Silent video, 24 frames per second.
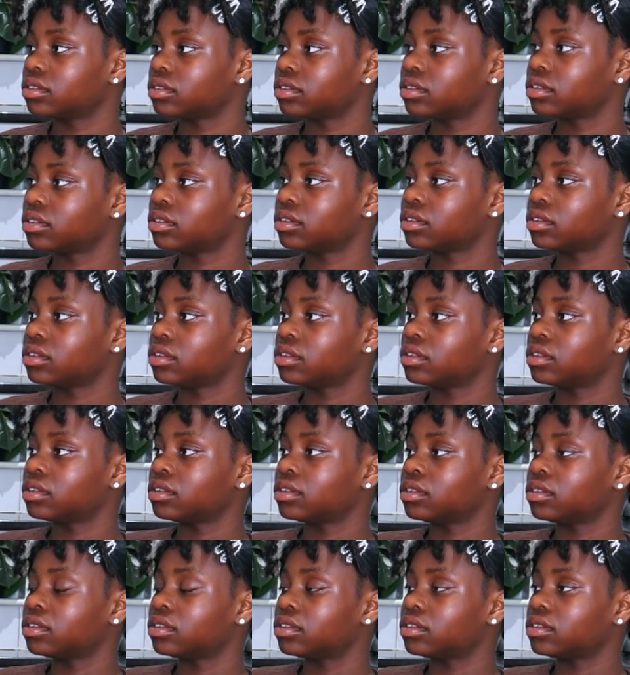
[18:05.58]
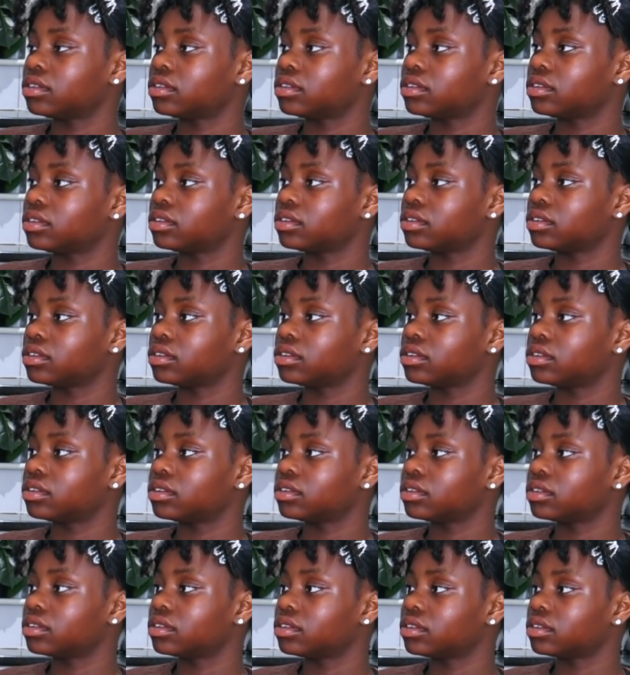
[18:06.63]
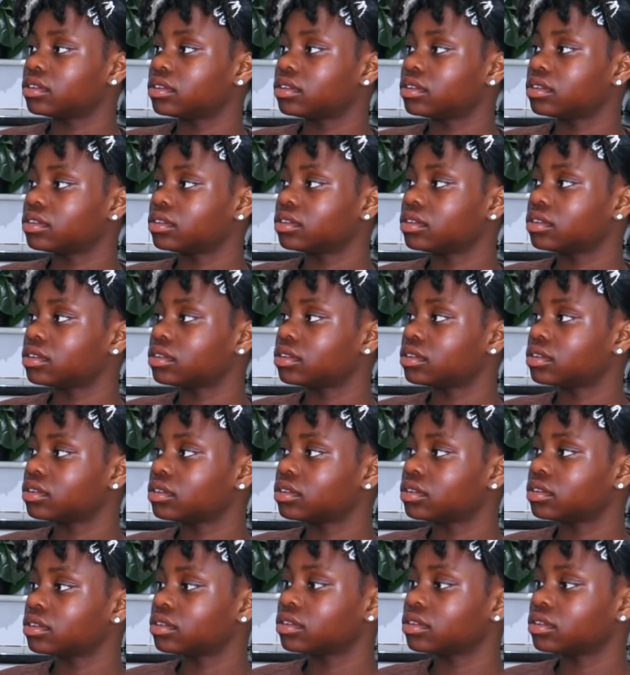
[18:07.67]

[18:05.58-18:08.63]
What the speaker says: No words are spoken by the person on screen.